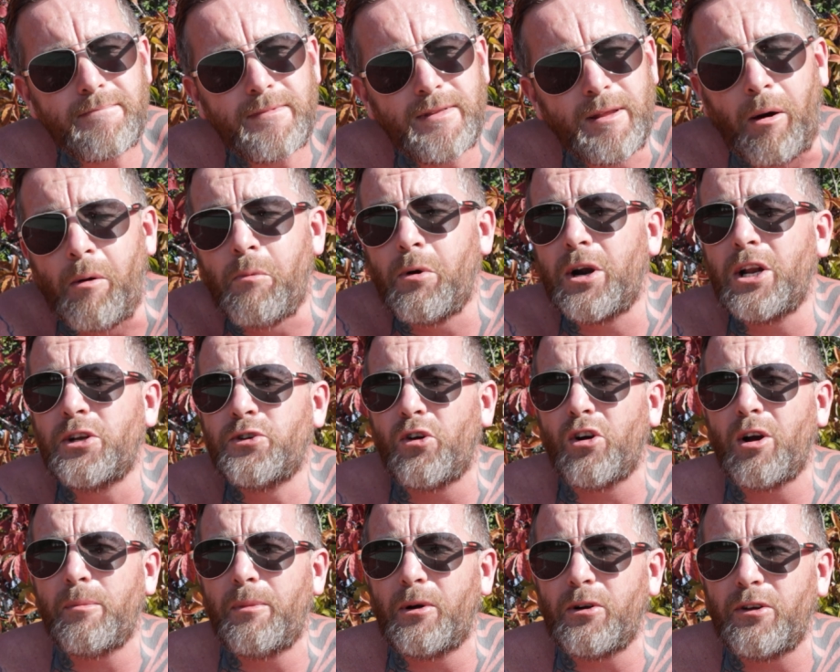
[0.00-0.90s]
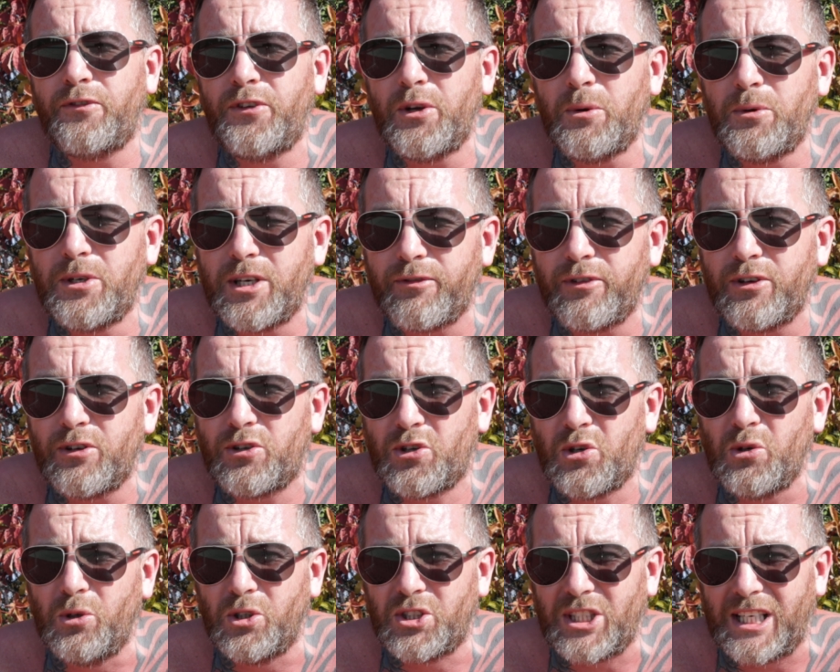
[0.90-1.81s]
Now I want to talk about a few different
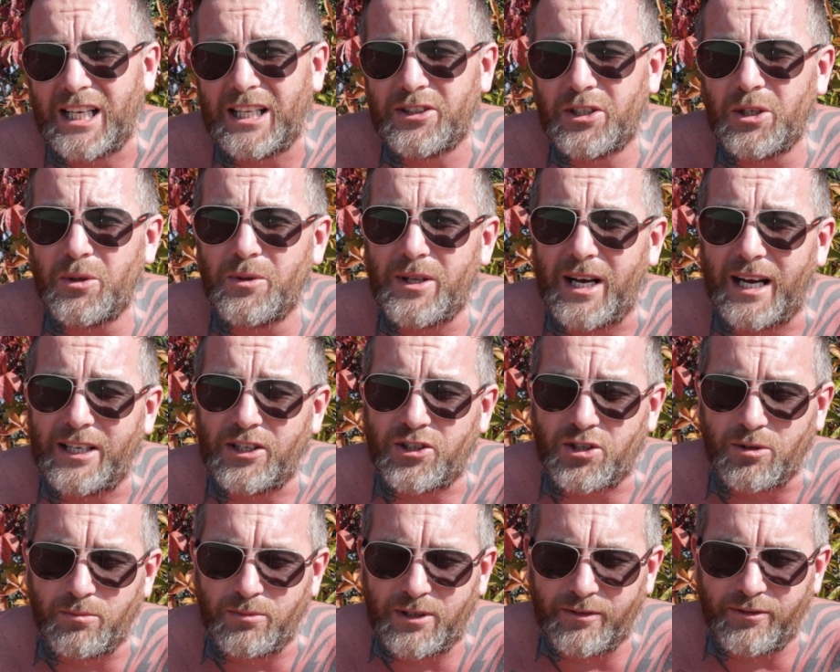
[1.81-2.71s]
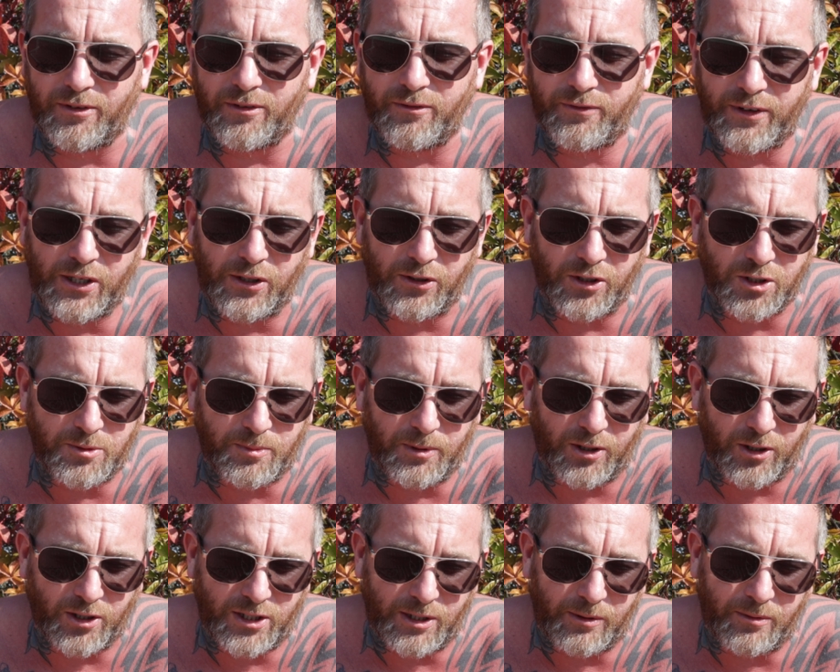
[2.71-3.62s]
tools, and I'll do that in some different videos
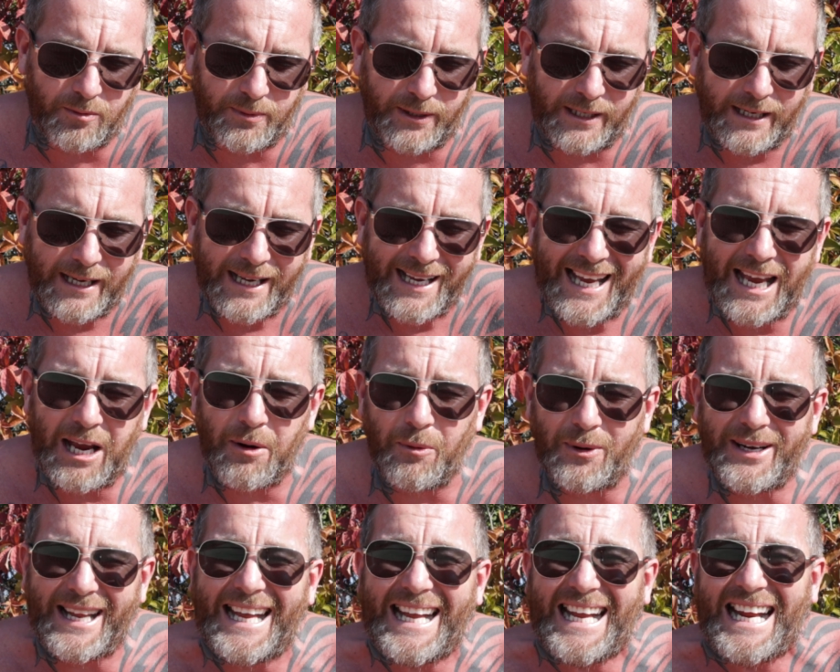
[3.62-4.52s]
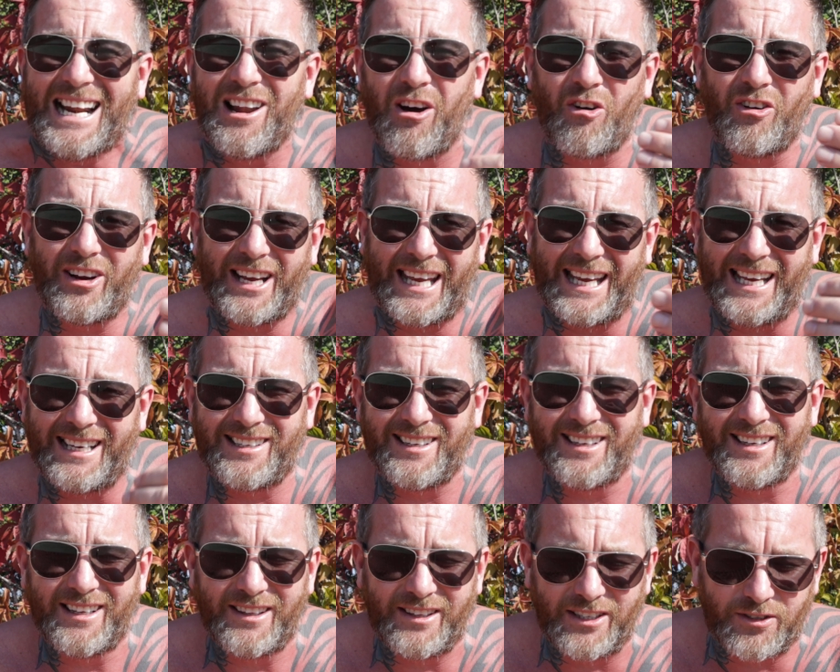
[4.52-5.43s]
because it would elongate
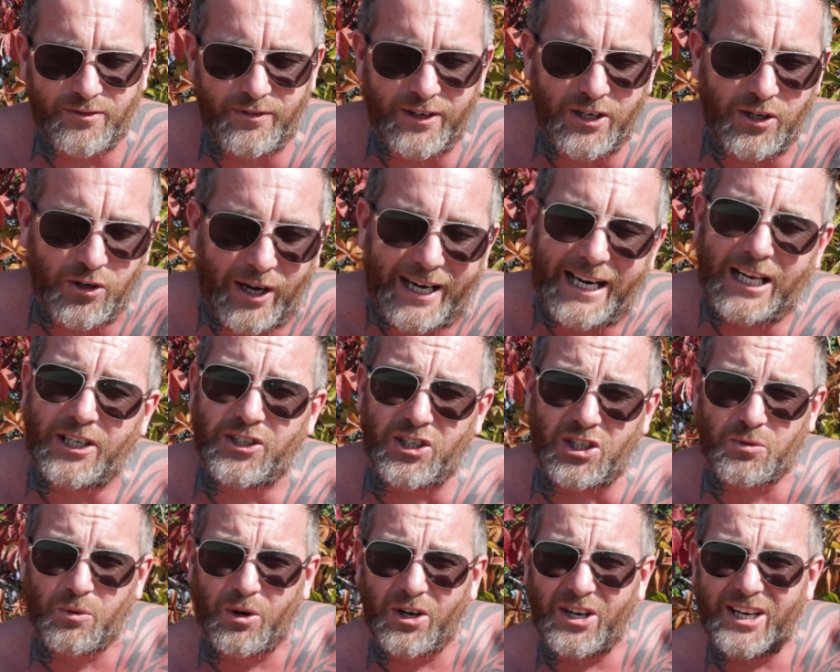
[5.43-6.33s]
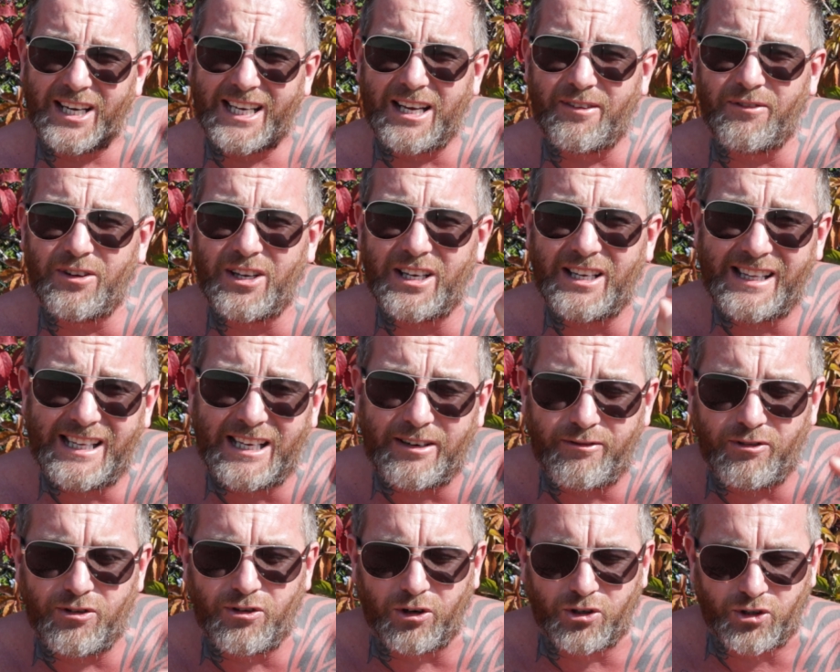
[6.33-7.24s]
this video. And I just wanted to give you the
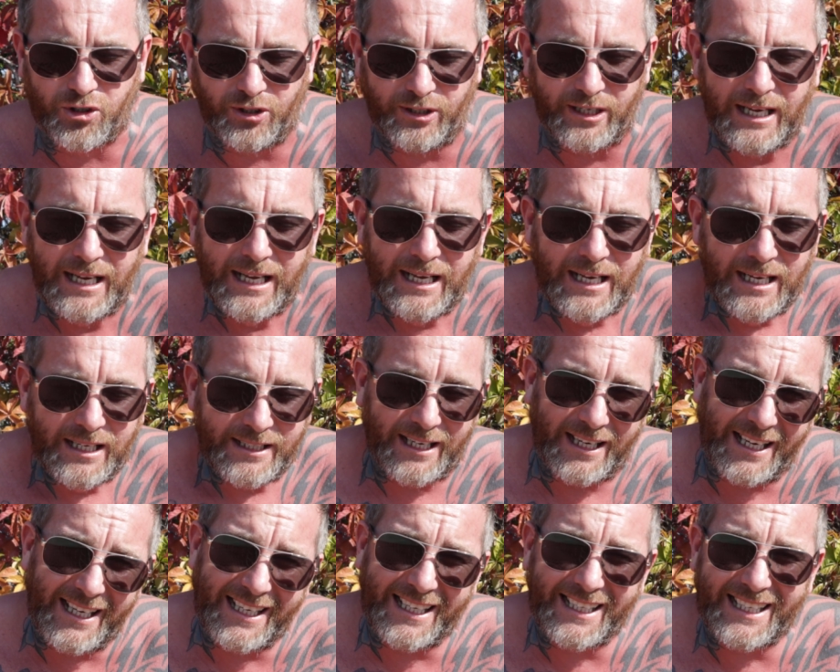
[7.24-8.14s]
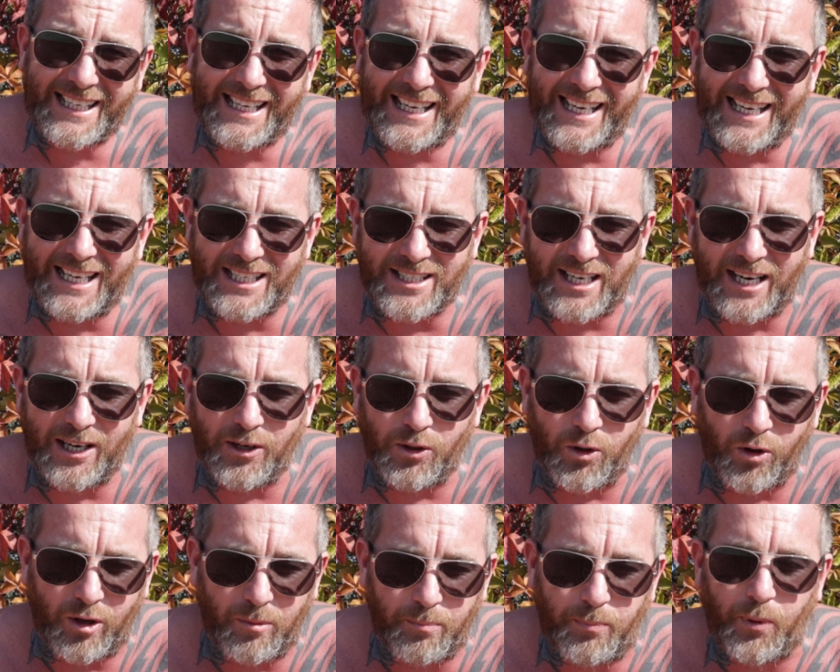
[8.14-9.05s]
introduction to link it to KSI,
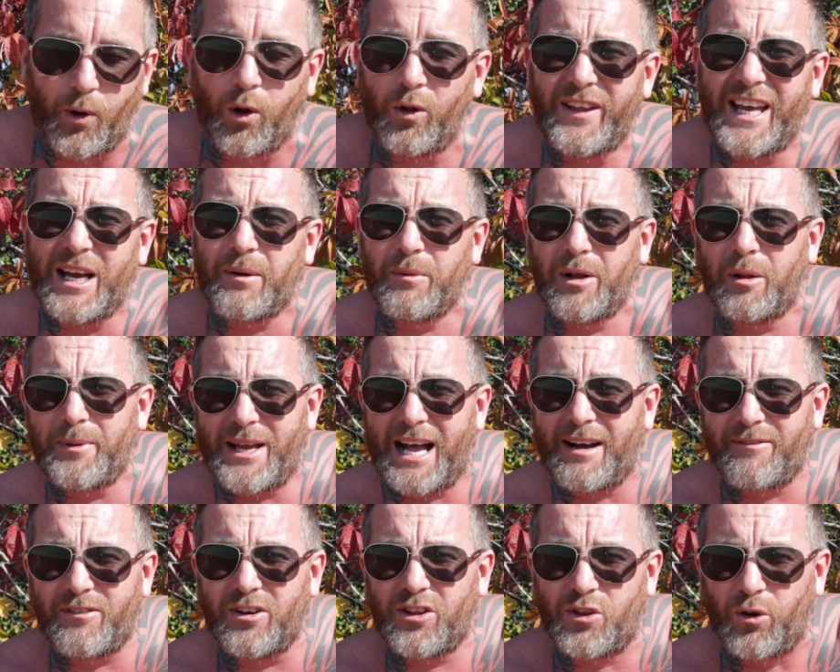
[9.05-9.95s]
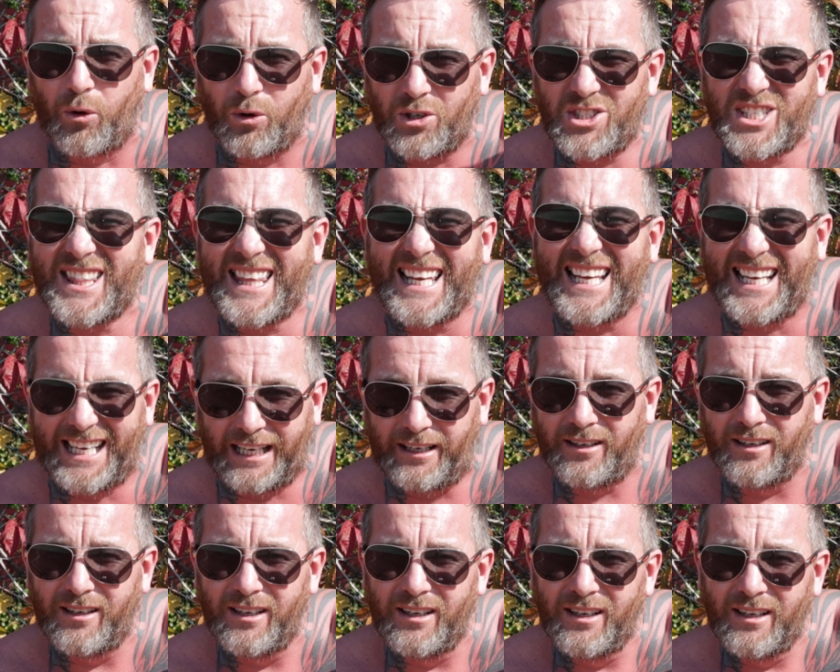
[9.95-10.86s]
Logan Paul. They will be having thoughts, thinking,